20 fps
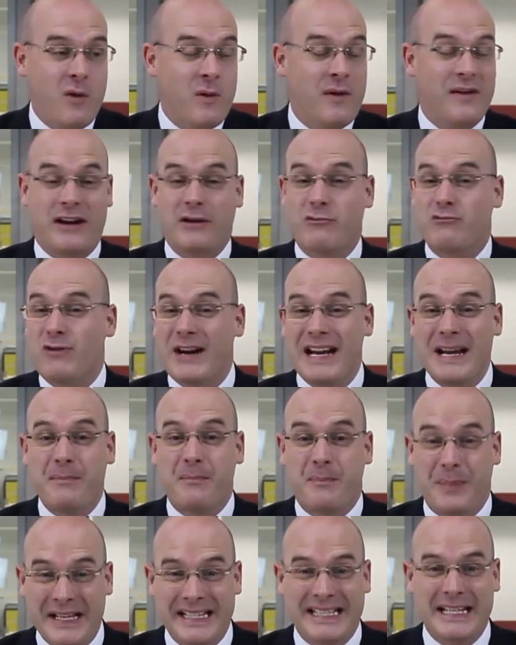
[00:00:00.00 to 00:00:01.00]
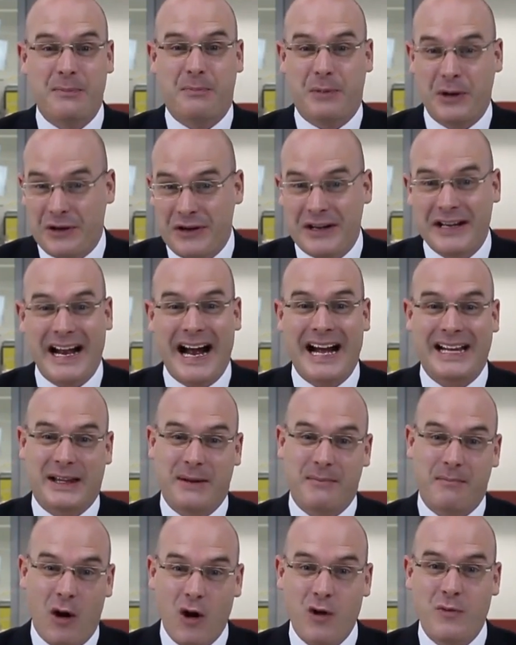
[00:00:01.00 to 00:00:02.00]
We've had a really busy period at
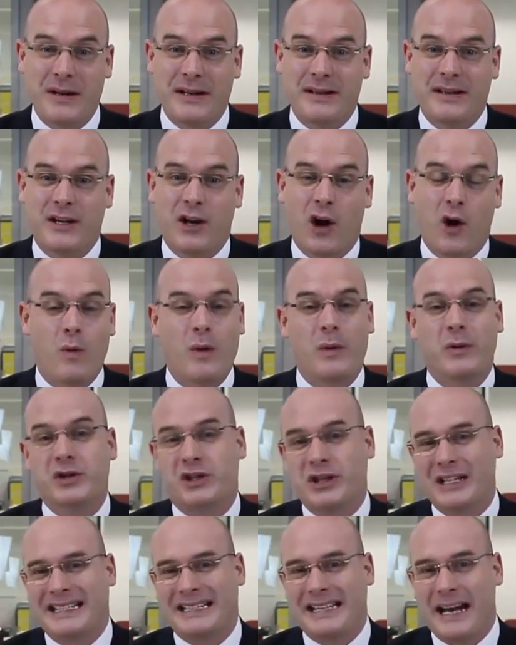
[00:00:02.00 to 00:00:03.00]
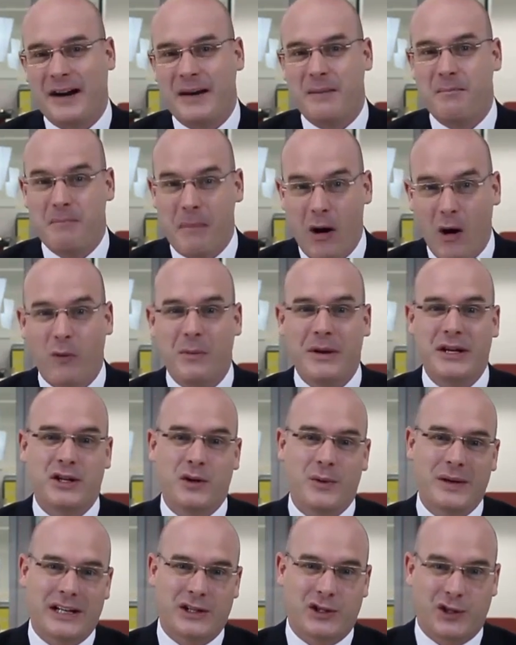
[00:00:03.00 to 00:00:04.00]
the moment. You know, we were just down in Melbourne
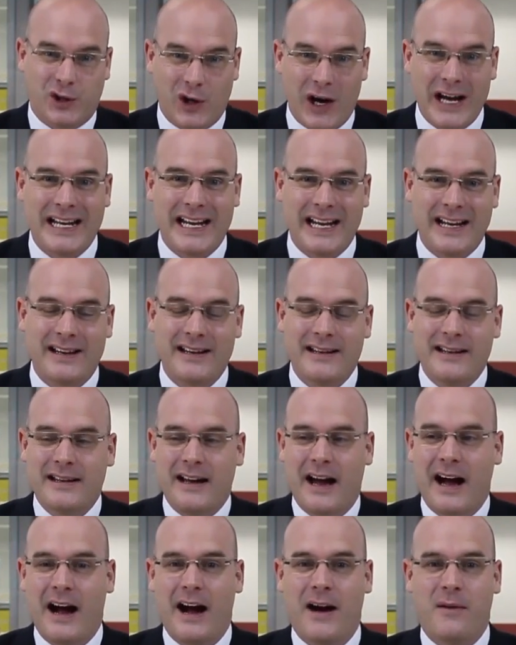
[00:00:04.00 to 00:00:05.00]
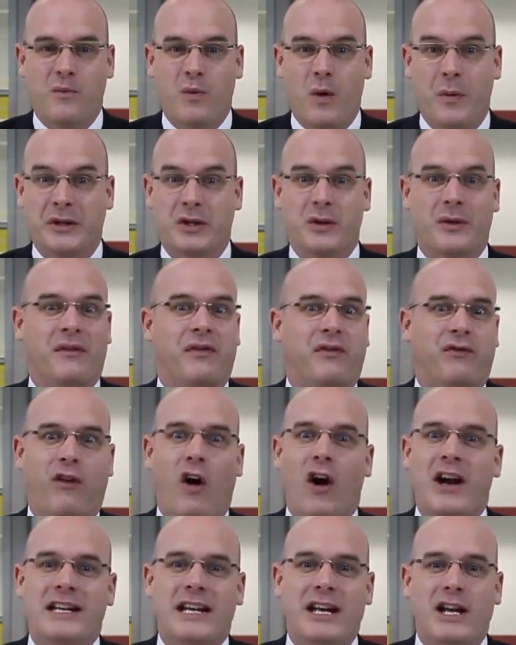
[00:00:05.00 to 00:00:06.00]
doing a training. We were doing
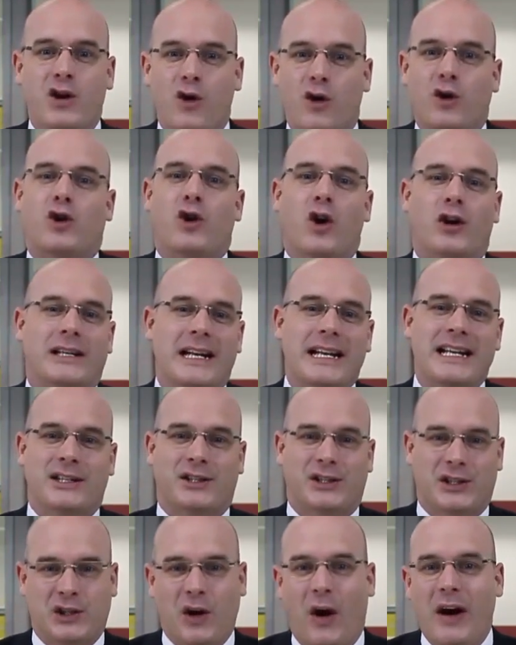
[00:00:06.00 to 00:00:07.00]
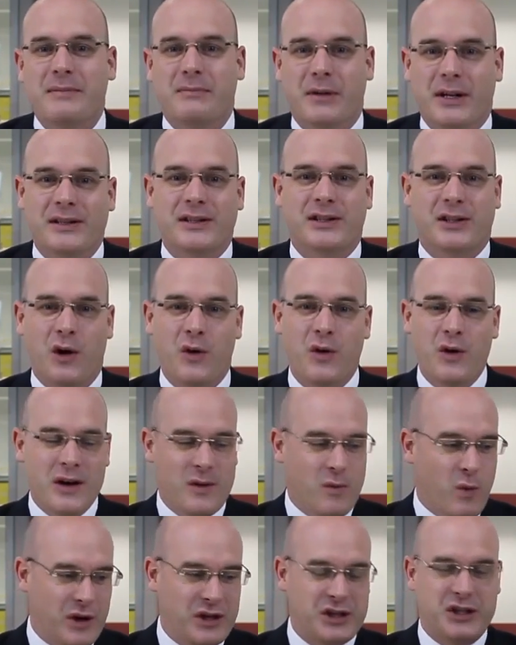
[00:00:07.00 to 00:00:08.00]
Finding Your Godly Assignment. So
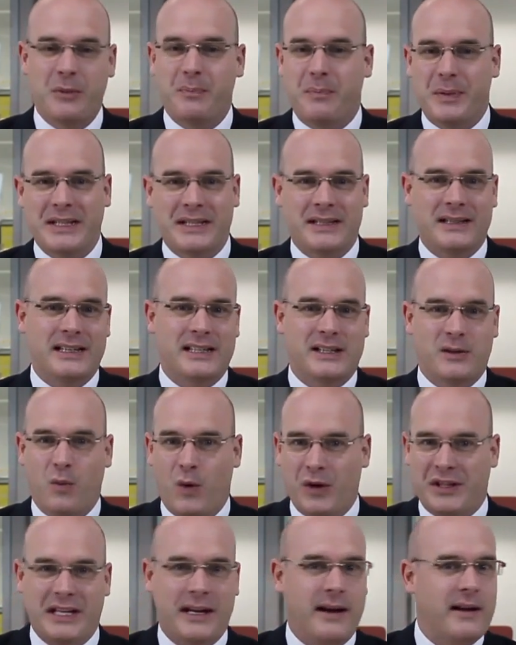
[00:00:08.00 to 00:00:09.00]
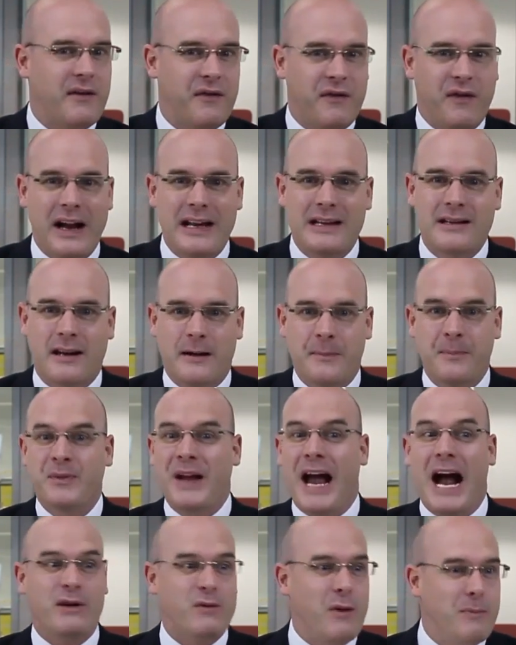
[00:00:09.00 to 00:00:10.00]
what is your business and what's it going to fund, and
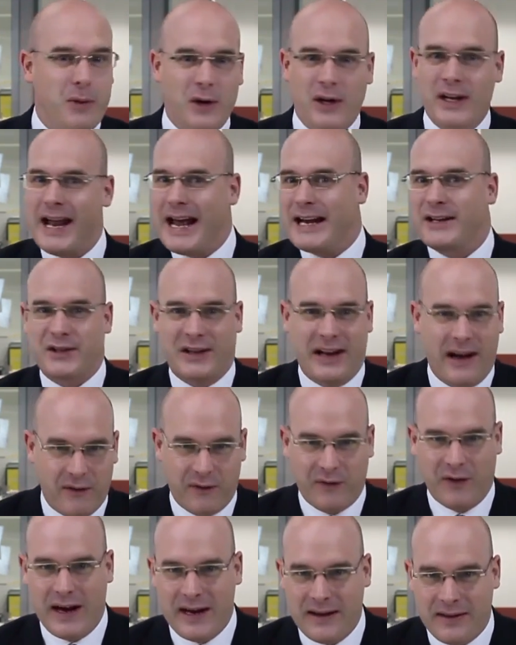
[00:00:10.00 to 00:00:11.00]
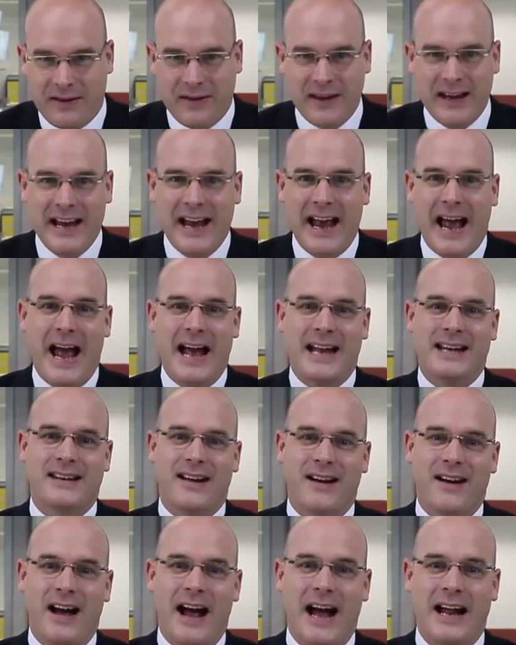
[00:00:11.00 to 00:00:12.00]
how do we put legs on our faith
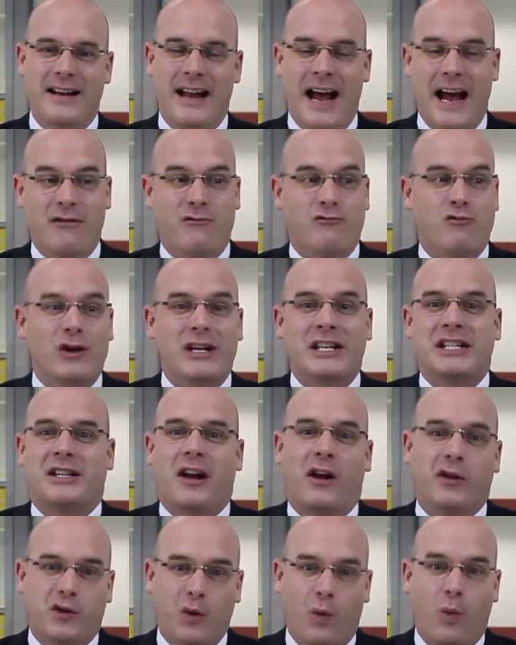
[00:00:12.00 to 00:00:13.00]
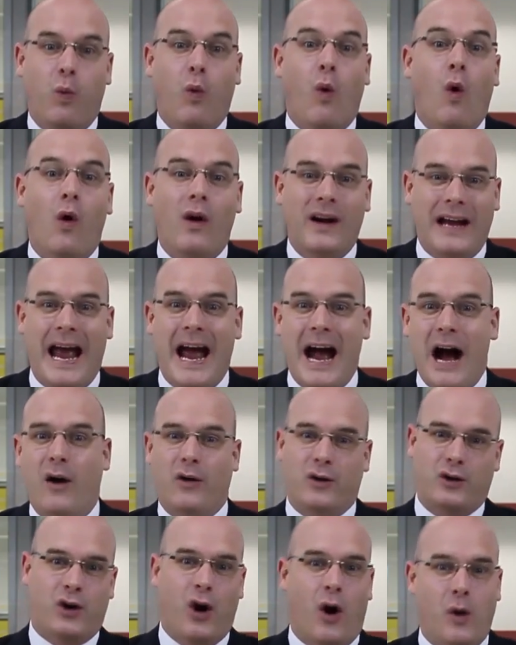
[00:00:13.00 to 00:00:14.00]
and really start to walk
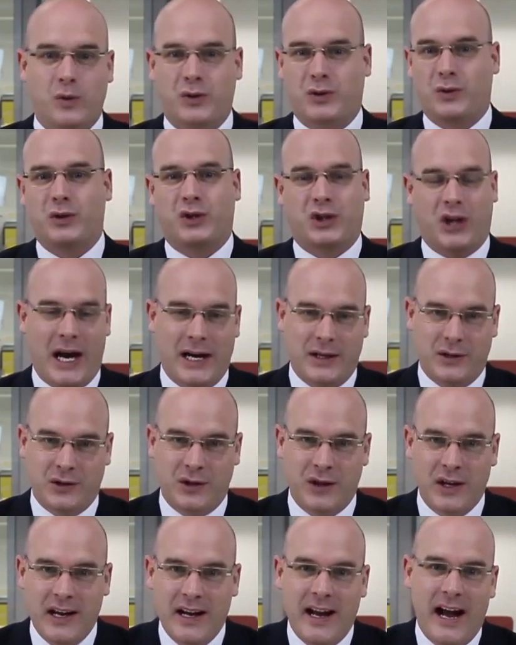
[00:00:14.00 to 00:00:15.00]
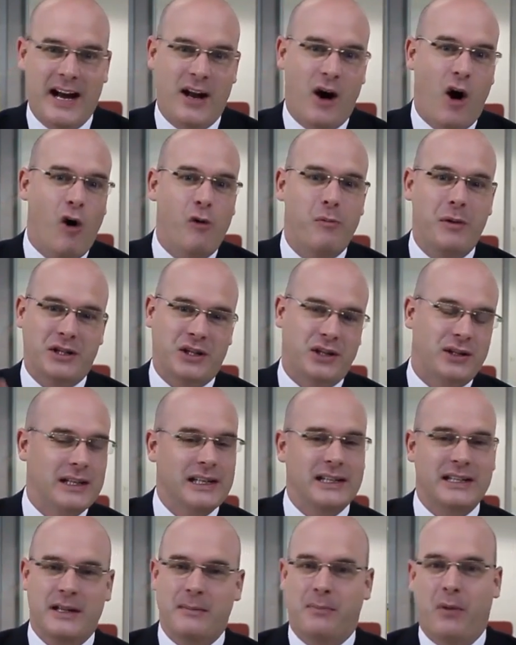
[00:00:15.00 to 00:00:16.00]
out cultural change, and a whole bunch of
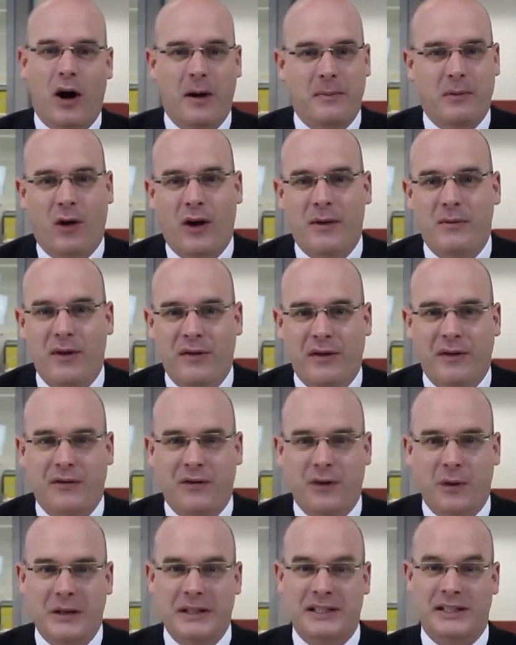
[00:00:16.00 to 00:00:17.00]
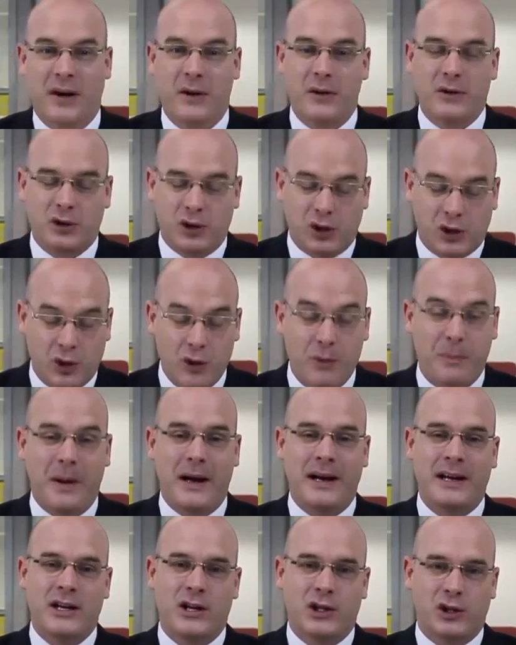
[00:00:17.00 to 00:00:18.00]
things in the pipeline moving forward. So
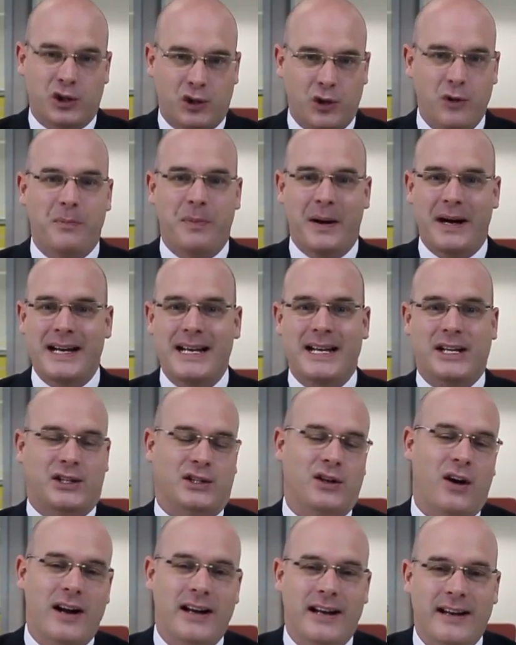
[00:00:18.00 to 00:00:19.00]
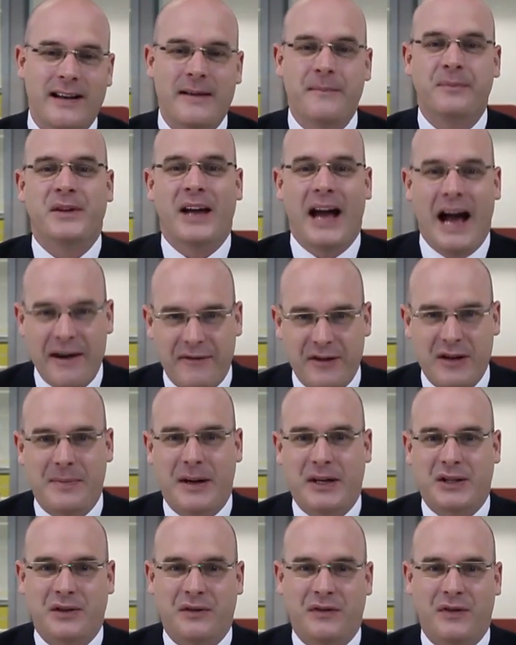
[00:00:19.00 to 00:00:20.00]
super, super excited, having a
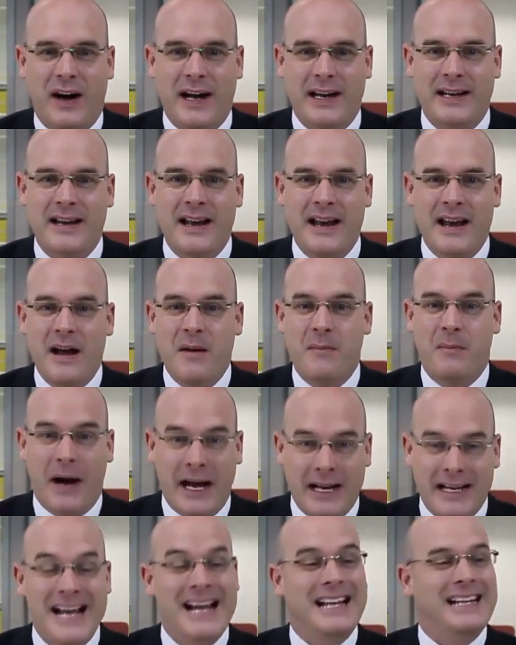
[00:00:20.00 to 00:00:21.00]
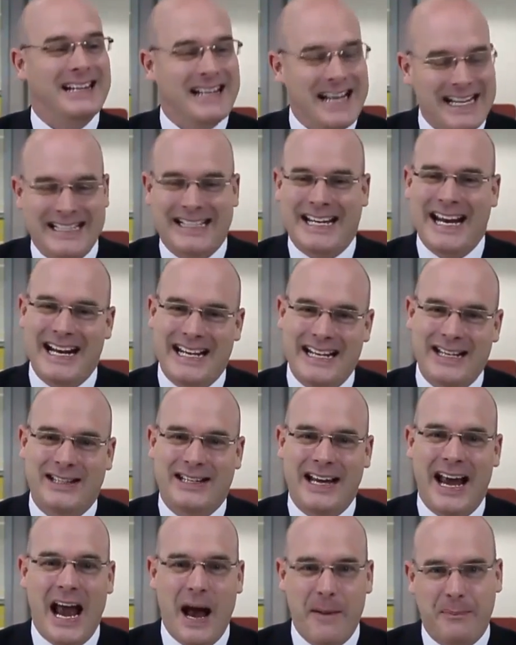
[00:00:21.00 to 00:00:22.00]
bunch of fun. But let's get
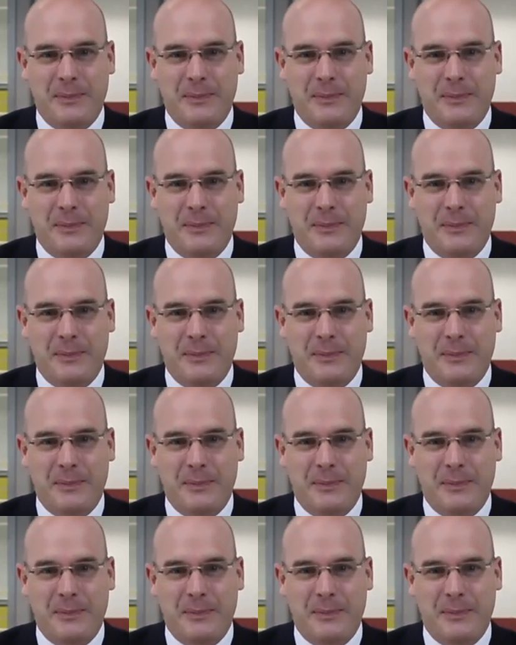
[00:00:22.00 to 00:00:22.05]
into